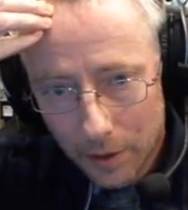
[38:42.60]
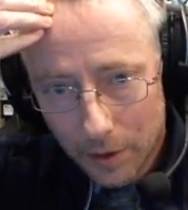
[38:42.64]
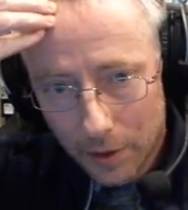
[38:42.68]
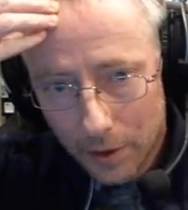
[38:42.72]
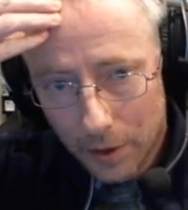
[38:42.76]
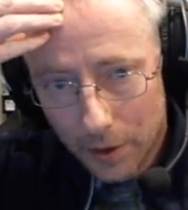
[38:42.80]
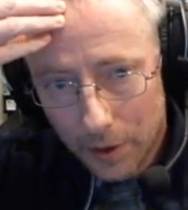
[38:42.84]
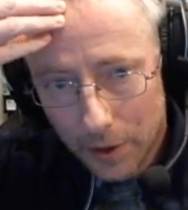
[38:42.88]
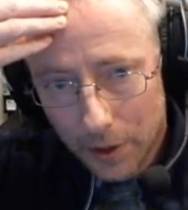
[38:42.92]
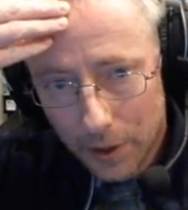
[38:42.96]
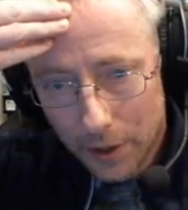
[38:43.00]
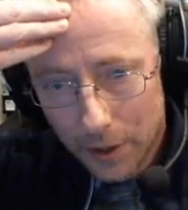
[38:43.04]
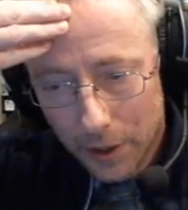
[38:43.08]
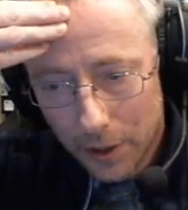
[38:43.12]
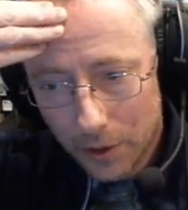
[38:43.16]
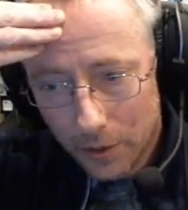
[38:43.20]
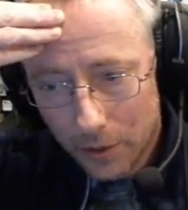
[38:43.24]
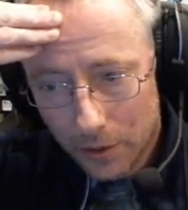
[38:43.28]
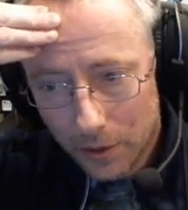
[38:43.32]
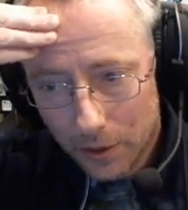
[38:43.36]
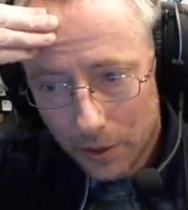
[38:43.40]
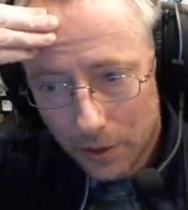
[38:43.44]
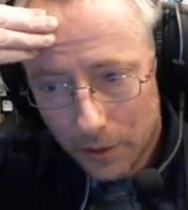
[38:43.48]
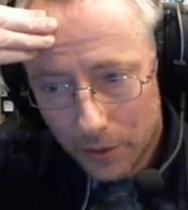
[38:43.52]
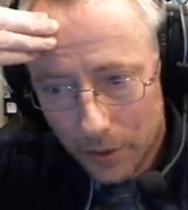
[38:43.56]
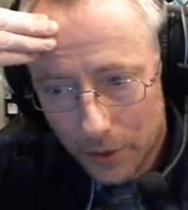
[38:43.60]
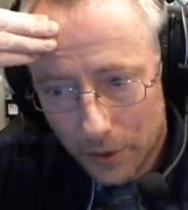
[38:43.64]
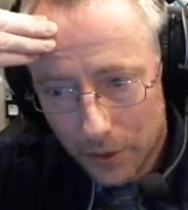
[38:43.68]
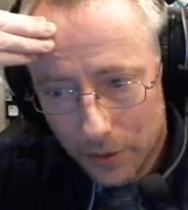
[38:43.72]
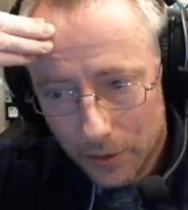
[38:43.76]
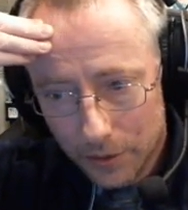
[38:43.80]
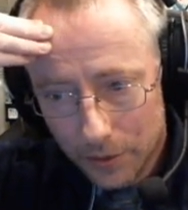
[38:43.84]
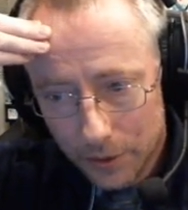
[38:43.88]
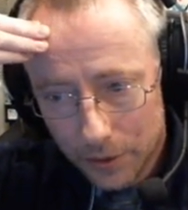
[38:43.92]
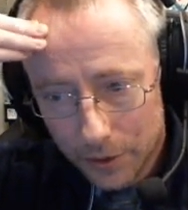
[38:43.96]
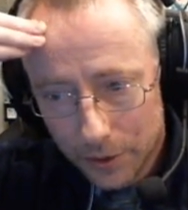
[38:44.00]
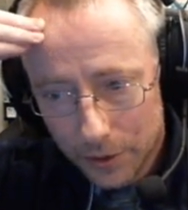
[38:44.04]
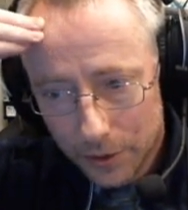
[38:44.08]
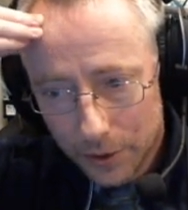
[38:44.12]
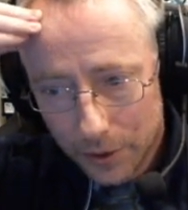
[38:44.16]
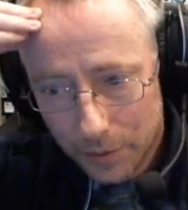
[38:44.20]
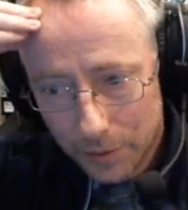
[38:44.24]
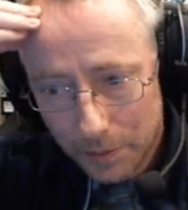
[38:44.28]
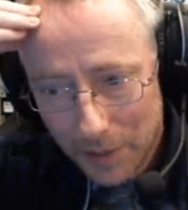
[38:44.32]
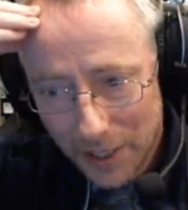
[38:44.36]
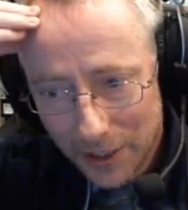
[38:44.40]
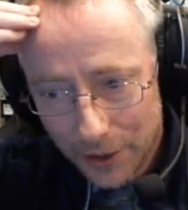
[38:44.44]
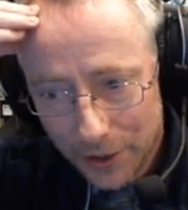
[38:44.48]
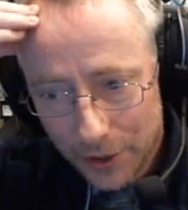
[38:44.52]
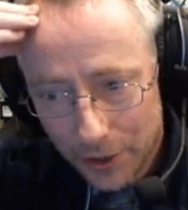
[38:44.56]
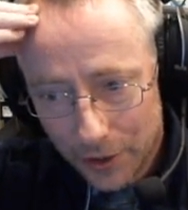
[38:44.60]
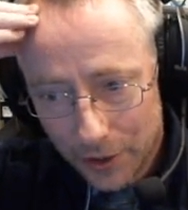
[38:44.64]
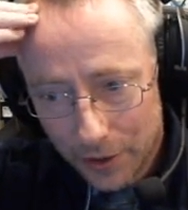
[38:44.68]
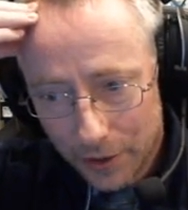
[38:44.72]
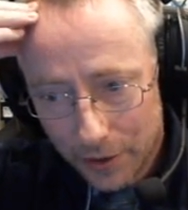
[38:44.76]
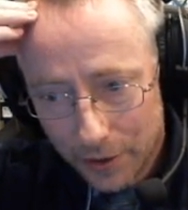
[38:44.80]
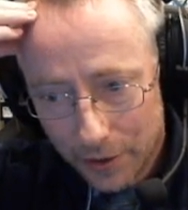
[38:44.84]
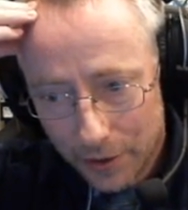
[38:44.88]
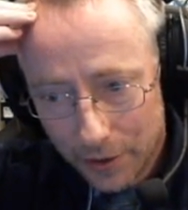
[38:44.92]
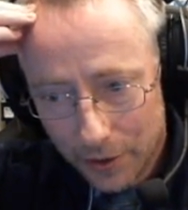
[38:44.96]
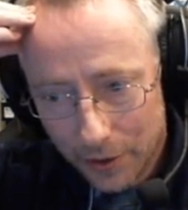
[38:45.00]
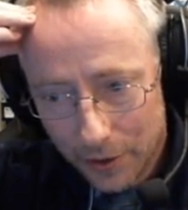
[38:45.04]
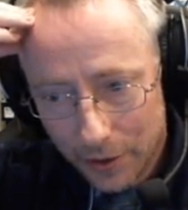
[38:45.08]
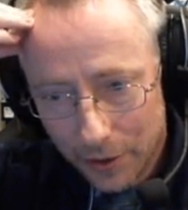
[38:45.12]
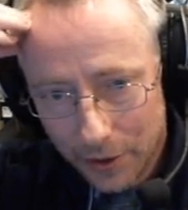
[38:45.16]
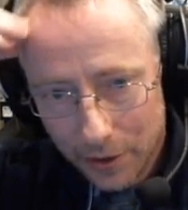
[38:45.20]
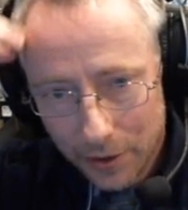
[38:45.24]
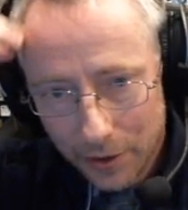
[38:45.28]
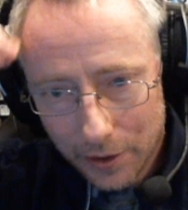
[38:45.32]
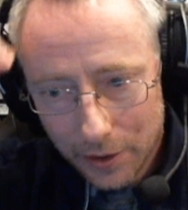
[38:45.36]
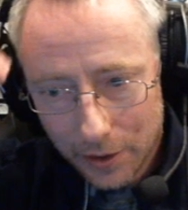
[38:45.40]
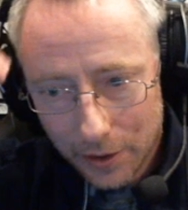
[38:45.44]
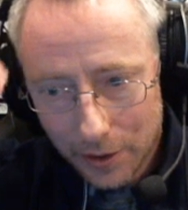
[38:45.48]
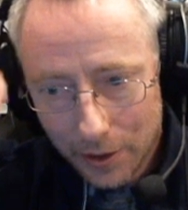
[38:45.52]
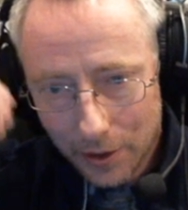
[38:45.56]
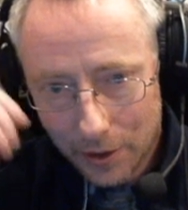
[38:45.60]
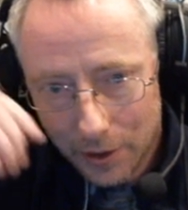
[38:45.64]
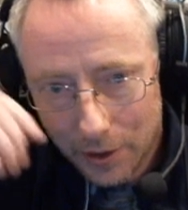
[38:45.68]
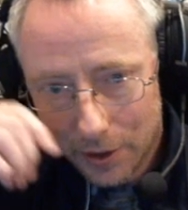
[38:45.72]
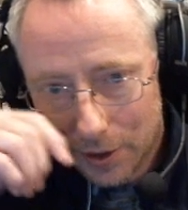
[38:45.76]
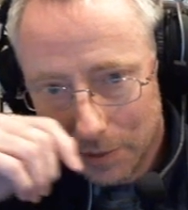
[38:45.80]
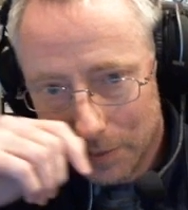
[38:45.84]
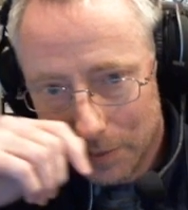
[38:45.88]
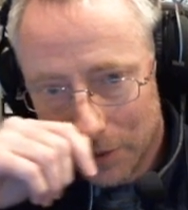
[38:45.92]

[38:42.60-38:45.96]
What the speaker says: And then they go Logos, the Master of the Theory, the Dr.